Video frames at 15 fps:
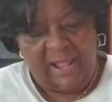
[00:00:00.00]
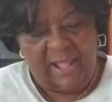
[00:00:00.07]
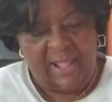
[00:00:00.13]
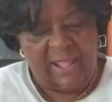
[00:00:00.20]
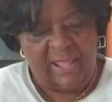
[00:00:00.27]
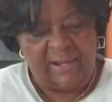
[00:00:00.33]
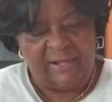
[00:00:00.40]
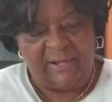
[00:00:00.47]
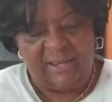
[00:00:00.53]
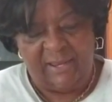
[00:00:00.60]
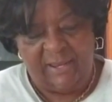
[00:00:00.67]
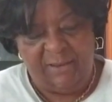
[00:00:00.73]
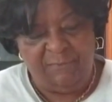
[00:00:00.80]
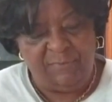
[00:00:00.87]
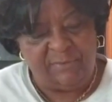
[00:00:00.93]
And
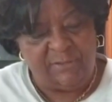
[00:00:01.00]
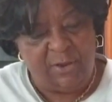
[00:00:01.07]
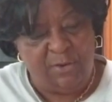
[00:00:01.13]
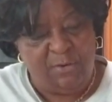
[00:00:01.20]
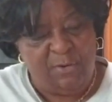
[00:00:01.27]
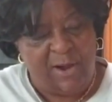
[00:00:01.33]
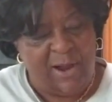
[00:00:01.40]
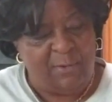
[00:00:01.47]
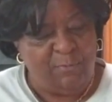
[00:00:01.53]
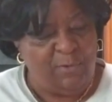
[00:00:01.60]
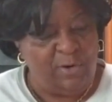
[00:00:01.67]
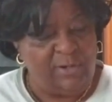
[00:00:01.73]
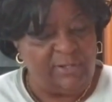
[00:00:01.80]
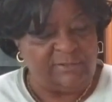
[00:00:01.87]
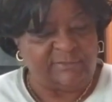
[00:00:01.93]
even though I
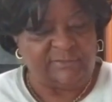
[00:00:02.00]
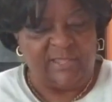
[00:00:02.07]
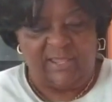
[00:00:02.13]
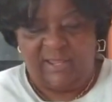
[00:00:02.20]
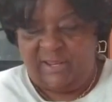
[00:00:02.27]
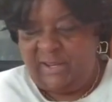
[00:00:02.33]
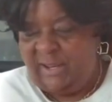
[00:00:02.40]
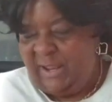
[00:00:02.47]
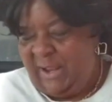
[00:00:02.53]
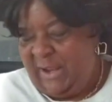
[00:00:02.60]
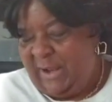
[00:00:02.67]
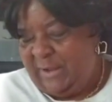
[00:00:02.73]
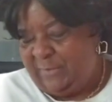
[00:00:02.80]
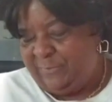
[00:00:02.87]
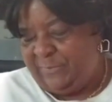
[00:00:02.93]
want to say
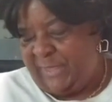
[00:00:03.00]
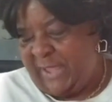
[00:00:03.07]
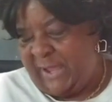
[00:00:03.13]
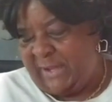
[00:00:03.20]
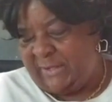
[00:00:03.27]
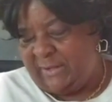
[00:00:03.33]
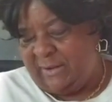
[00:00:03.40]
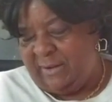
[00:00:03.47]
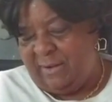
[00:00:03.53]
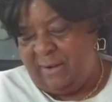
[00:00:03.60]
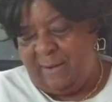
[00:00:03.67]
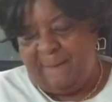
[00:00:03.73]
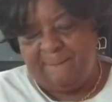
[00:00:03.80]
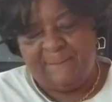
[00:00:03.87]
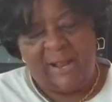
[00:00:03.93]
that
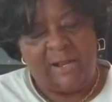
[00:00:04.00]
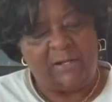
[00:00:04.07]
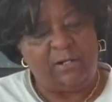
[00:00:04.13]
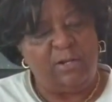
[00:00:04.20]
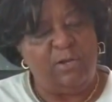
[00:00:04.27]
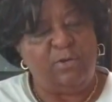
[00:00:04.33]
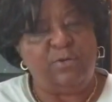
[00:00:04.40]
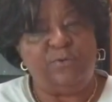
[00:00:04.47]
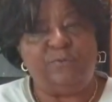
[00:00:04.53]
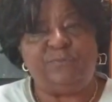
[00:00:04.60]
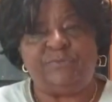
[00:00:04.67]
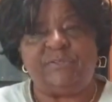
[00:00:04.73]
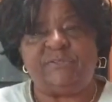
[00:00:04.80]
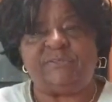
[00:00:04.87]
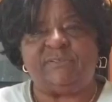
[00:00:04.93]
uh, my
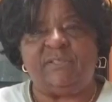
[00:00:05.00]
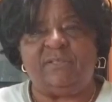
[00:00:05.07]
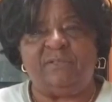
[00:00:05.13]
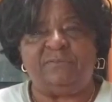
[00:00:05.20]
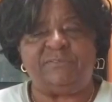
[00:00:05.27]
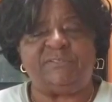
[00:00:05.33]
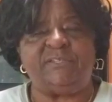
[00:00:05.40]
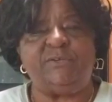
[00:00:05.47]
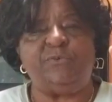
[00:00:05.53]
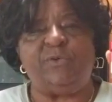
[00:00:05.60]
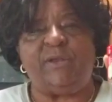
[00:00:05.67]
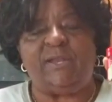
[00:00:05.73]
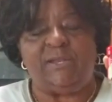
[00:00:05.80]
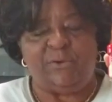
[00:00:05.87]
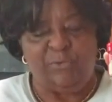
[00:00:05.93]
cloves is the
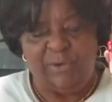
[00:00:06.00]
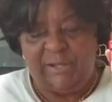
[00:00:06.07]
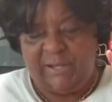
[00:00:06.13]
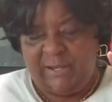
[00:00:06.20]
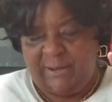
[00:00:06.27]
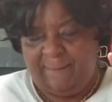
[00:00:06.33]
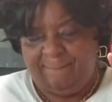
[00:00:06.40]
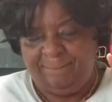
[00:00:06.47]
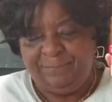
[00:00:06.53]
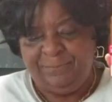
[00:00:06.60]
secret ingredient.